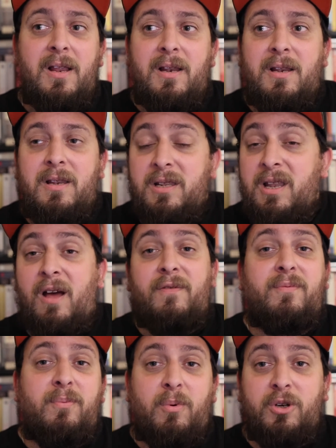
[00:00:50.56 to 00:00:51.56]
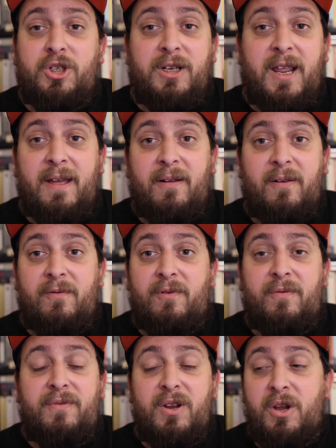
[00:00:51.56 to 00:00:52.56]
love watching their
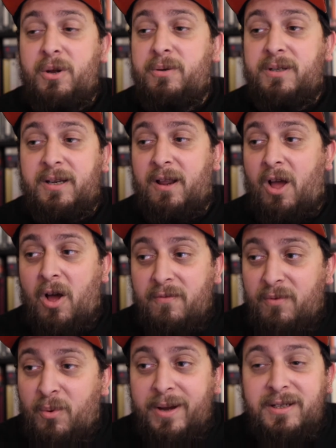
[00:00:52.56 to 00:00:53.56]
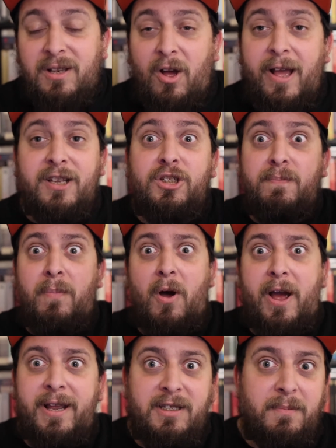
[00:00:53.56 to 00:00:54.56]
reviews, and I've always like
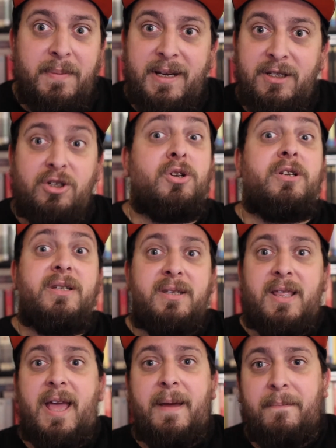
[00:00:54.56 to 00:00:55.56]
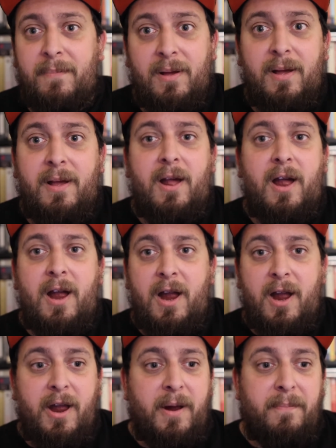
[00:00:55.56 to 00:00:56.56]
aspired to be as good as them.
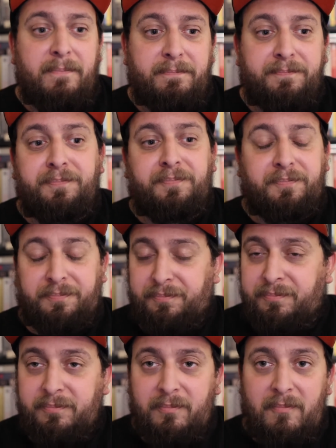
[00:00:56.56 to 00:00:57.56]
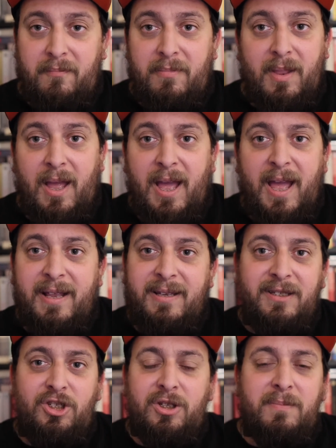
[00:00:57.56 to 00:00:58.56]
And
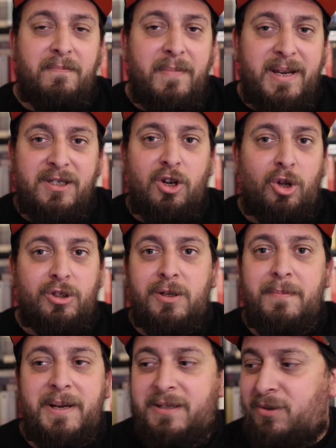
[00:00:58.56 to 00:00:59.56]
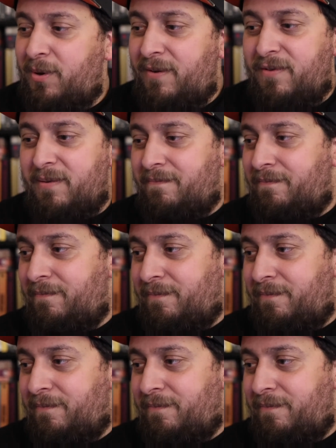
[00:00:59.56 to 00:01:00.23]
it just means a lot to me to even